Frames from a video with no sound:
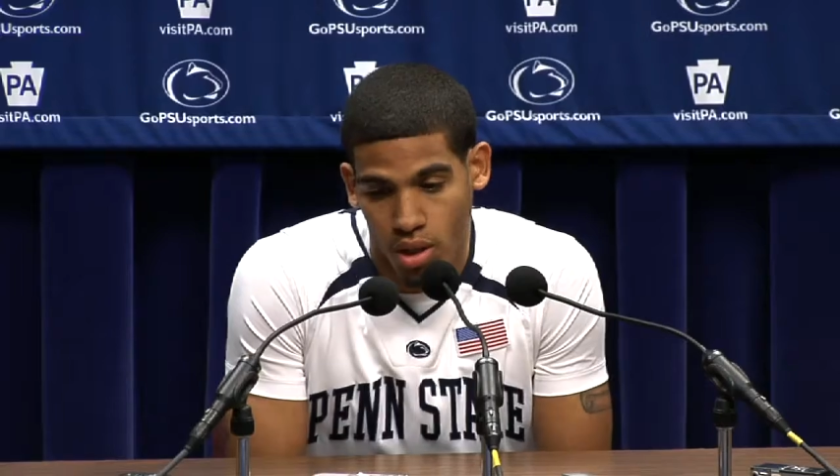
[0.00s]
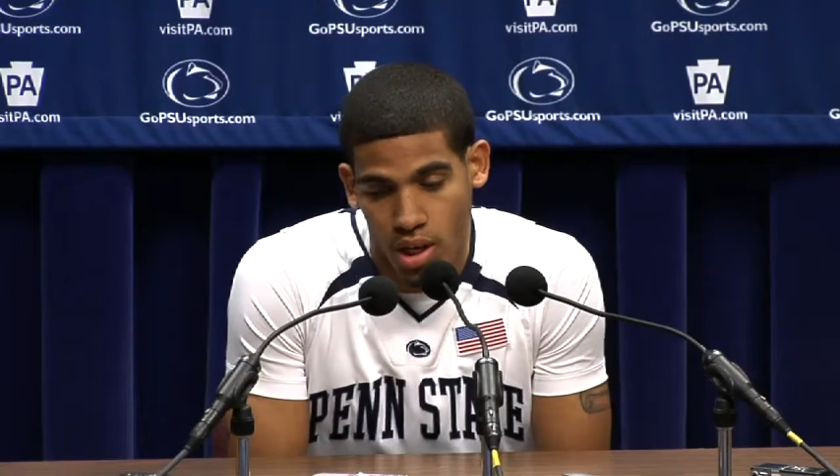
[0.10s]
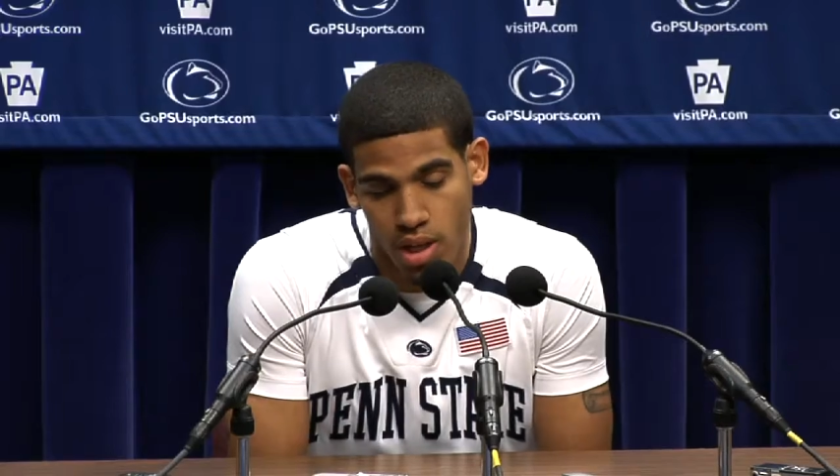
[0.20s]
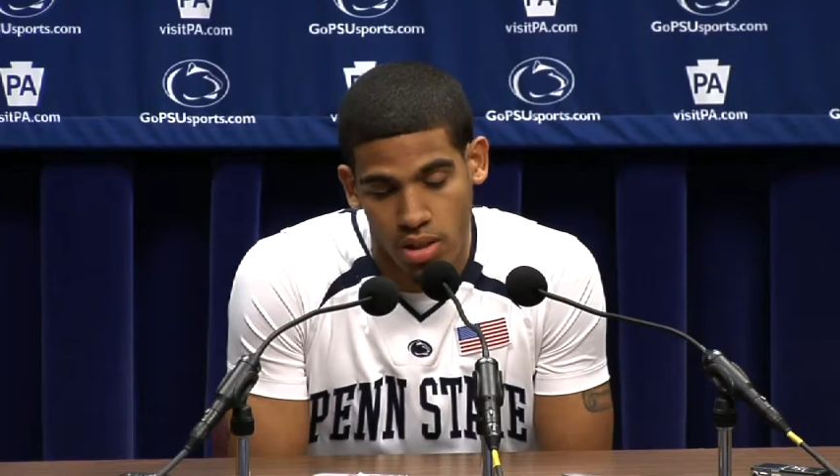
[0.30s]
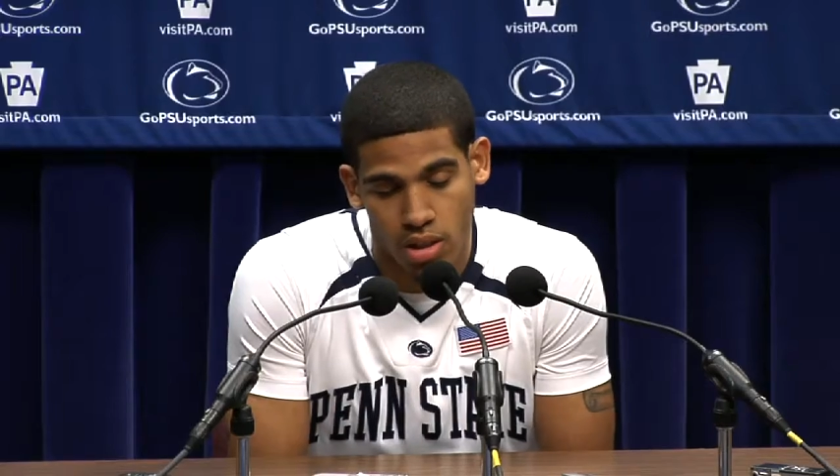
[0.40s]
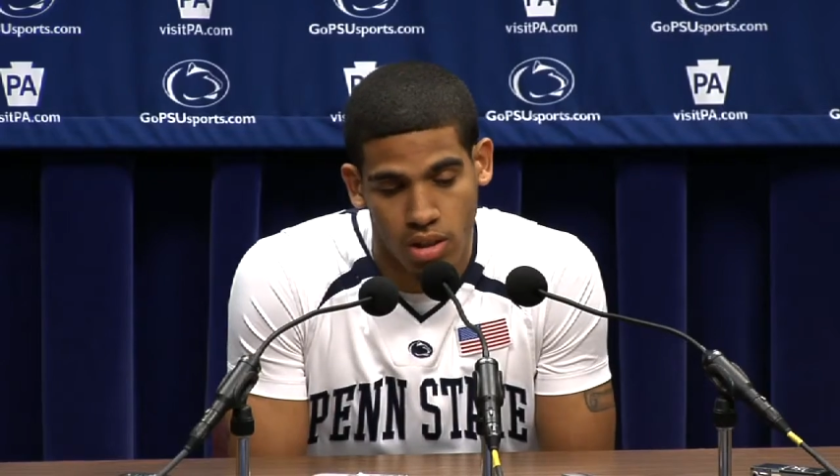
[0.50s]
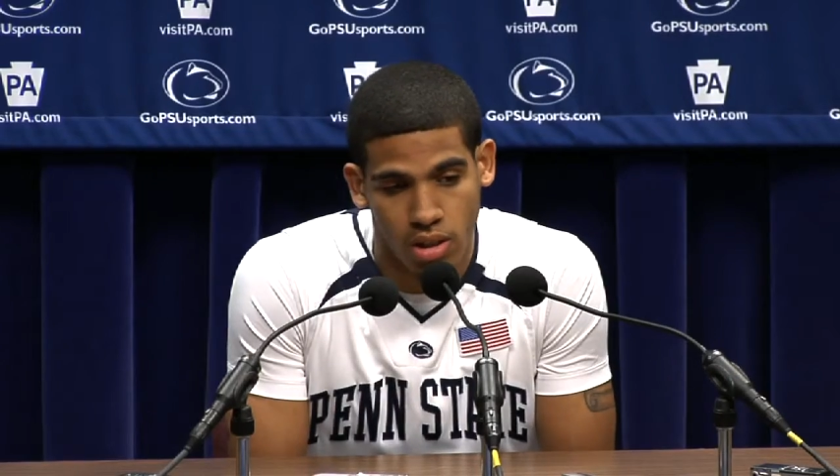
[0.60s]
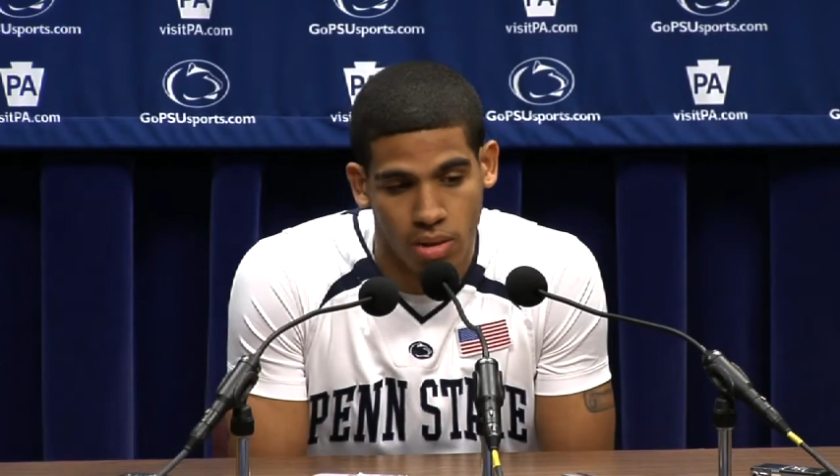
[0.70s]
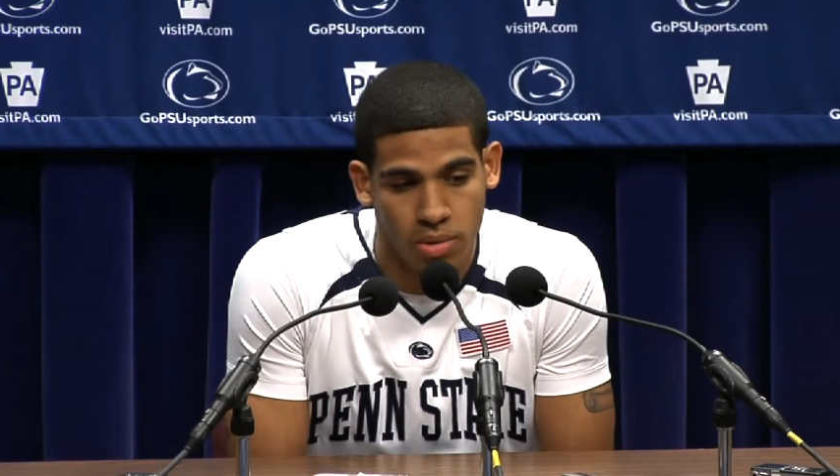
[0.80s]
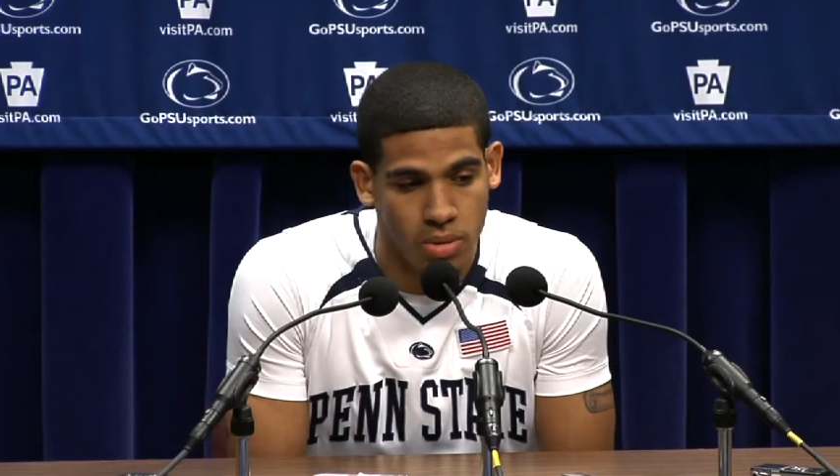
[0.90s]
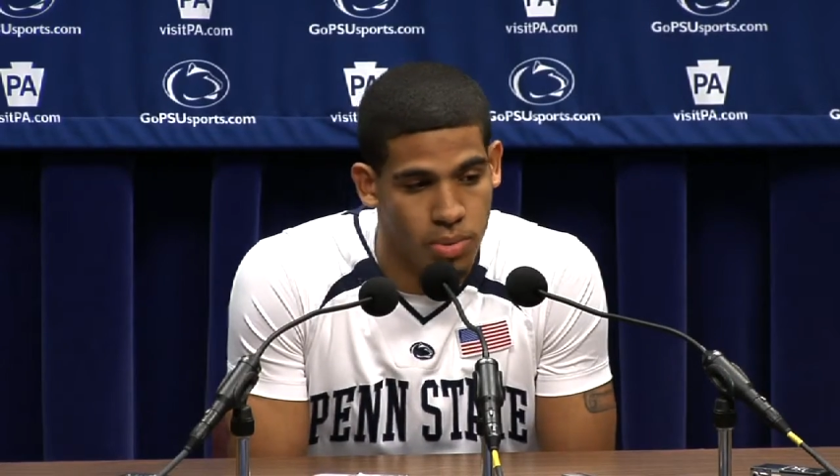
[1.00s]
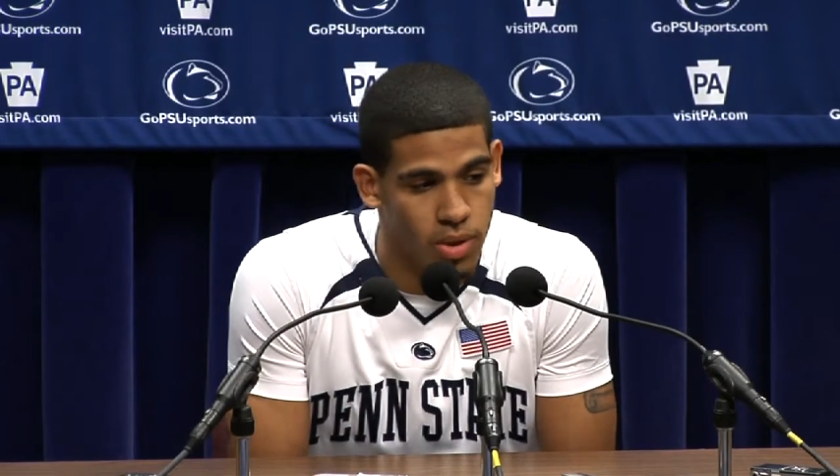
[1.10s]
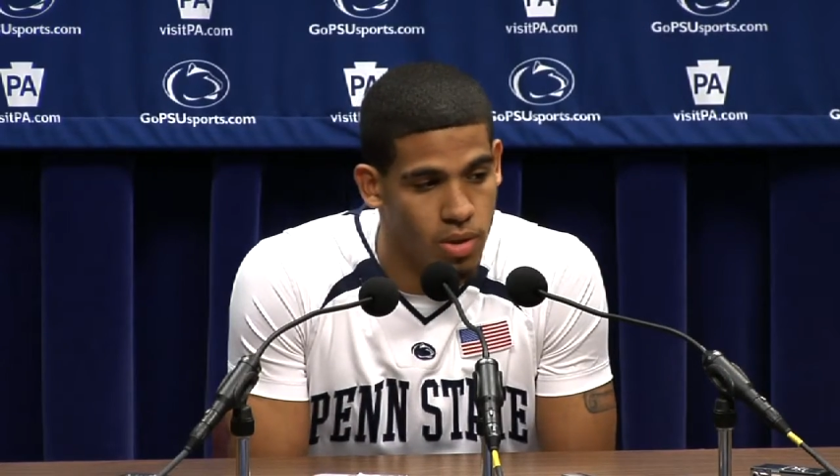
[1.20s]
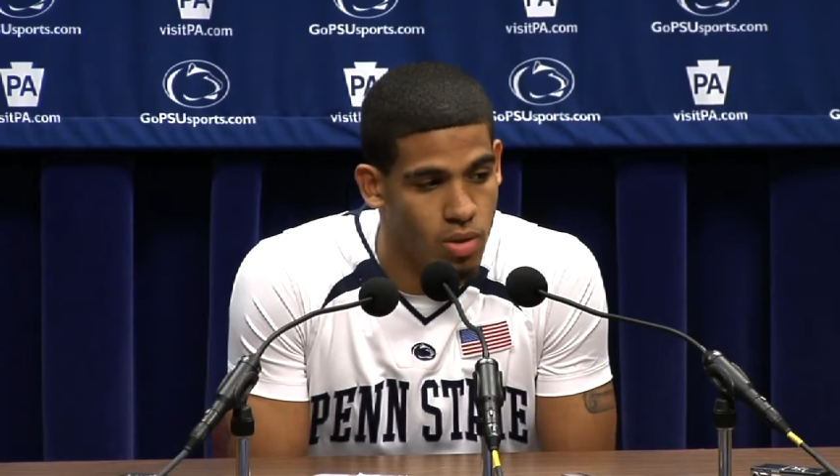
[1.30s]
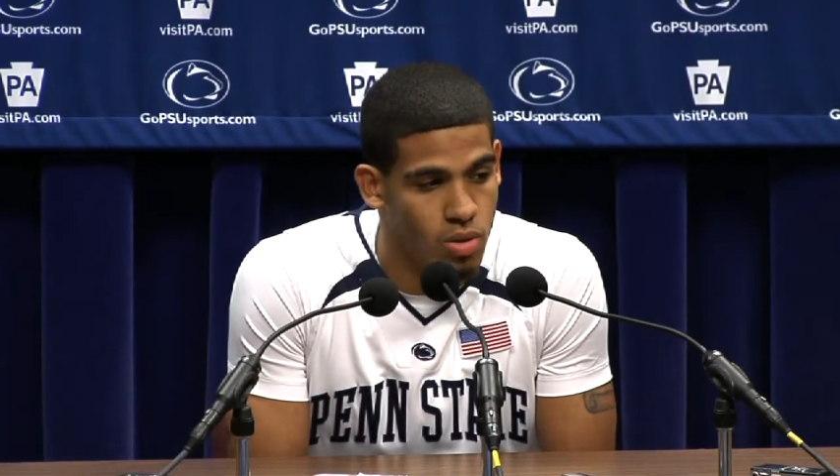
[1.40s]
guys are looking up to
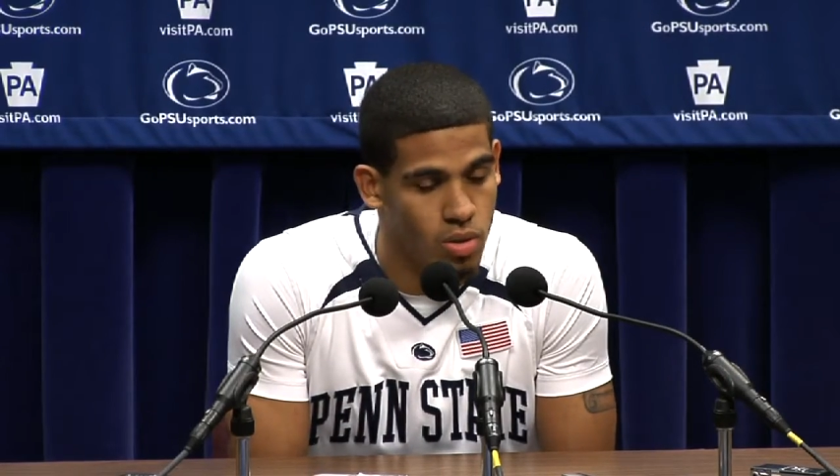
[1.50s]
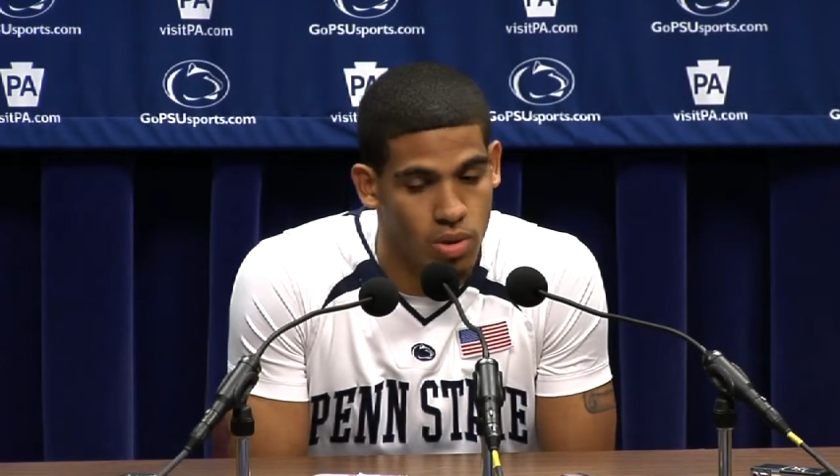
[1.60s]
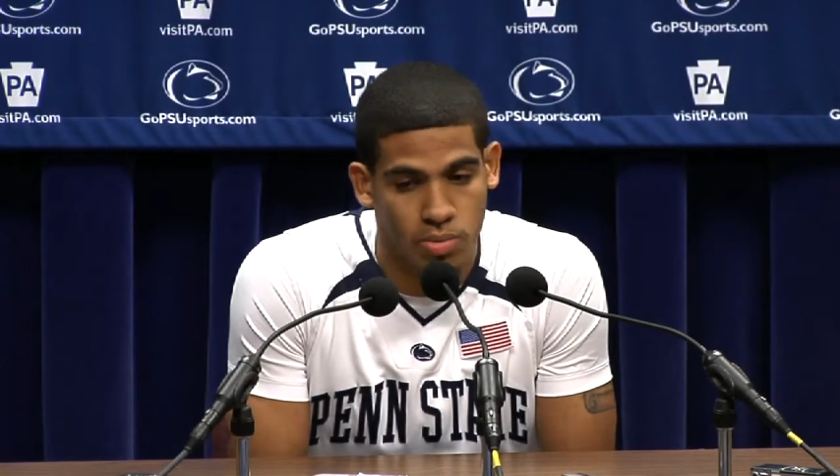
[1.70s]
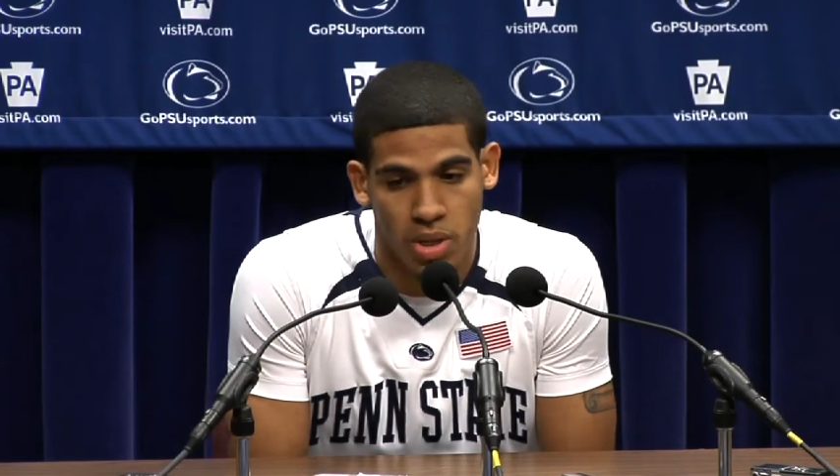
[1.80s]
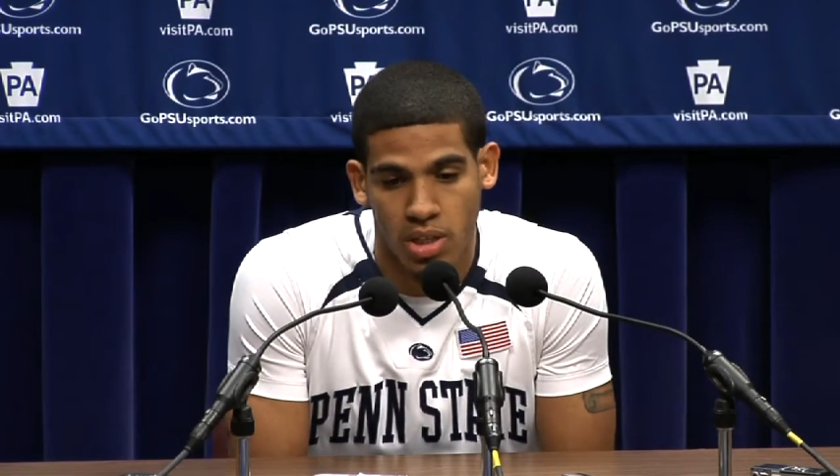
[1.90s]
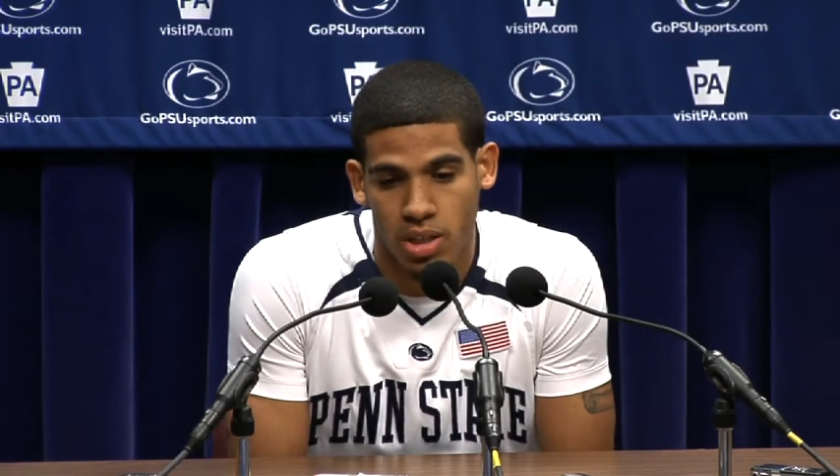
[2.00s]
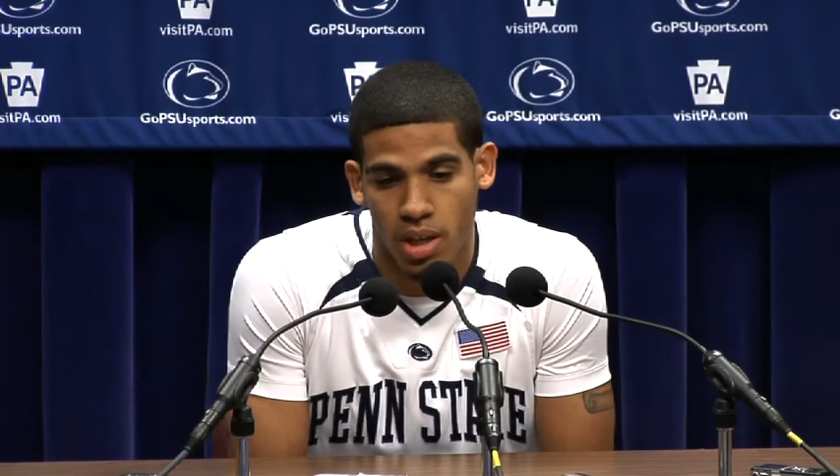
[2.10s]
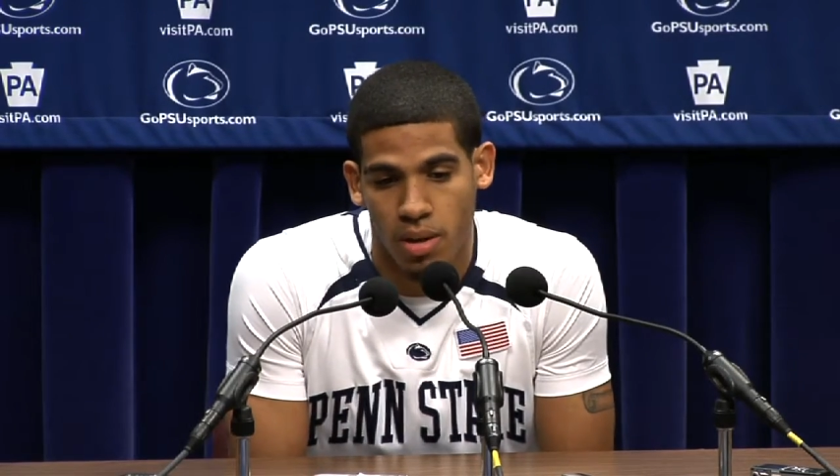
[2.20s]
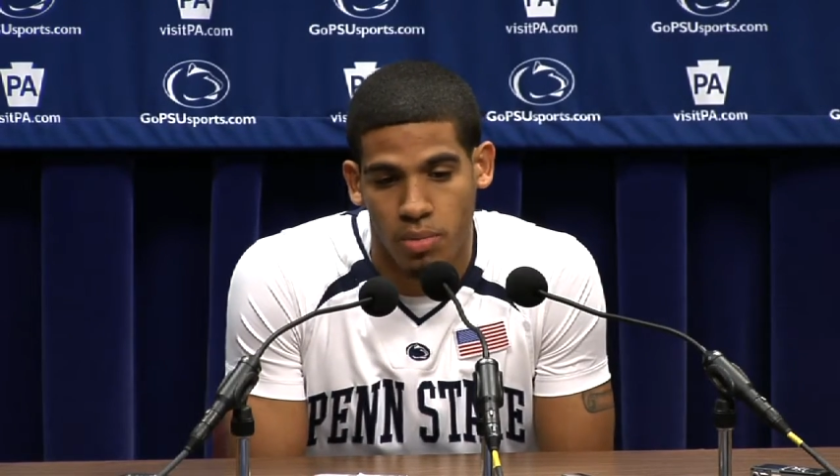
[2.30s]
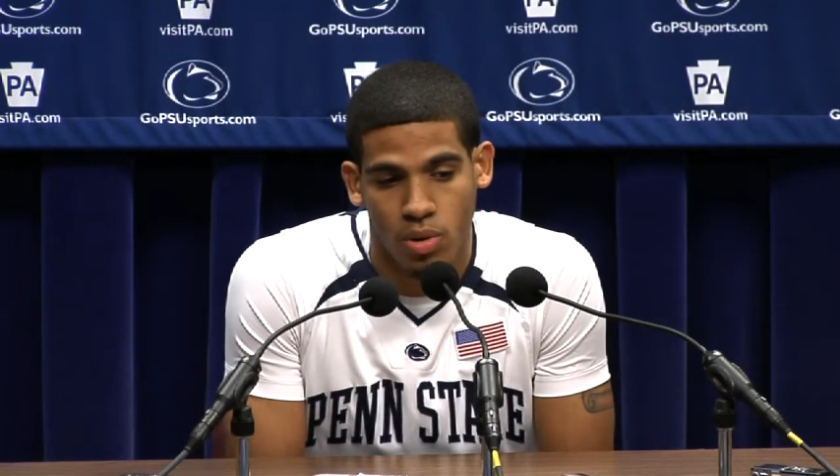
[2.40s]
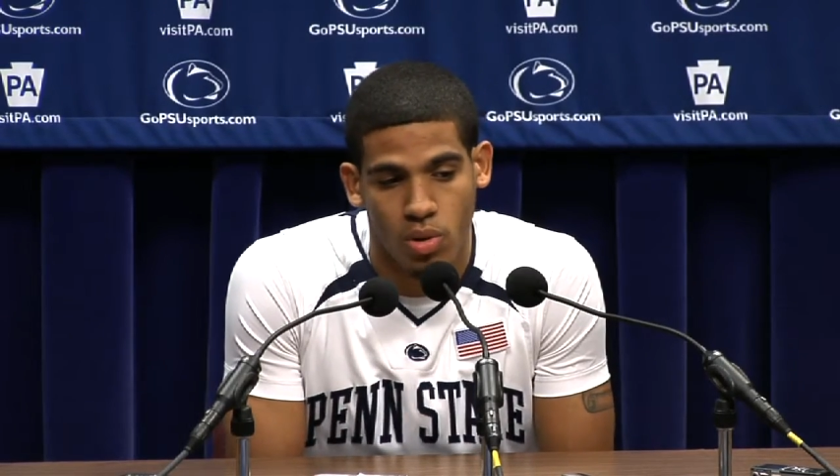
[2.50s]
me, you know, so it's my job,